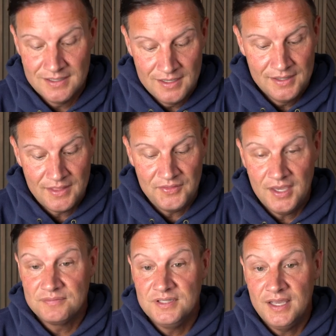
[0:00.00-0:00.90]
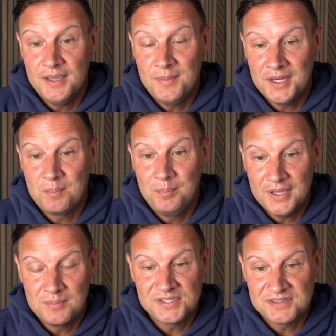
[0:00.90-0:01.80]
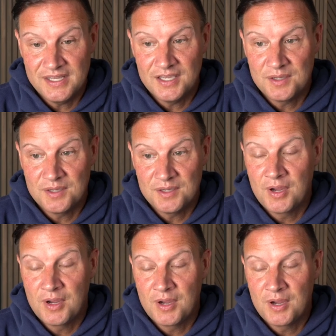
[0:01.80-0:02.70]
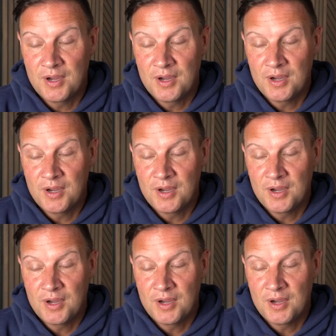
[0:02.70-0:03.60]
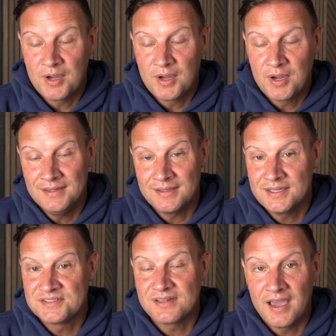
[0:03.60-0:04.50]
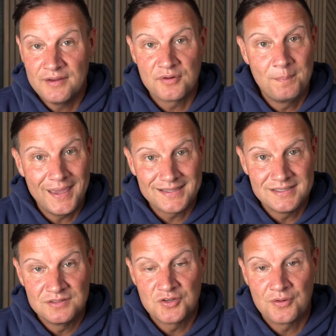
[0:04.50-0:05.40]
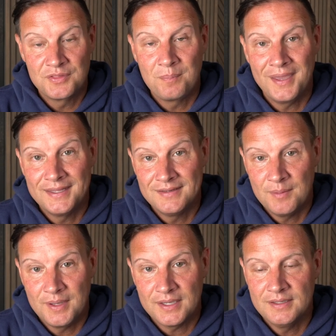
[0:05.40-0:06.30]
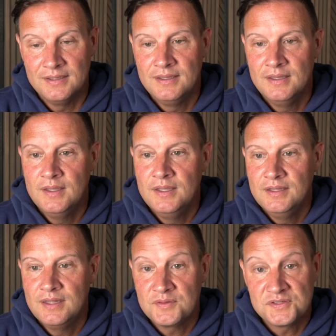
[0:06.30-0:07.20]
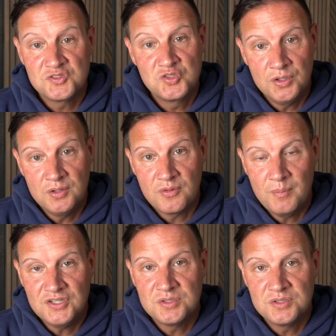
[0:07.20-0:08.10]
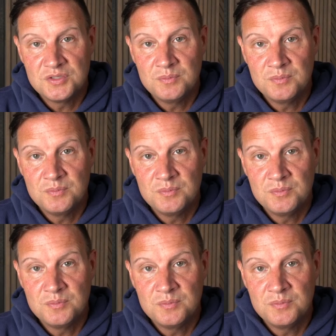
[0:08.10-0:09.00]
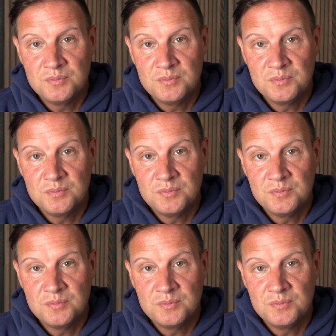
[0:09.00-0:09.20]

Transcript: that the FDA made a big mistake by running a misinformation campaign against ivermectin during the pandemic. Now, this is good information because it's true,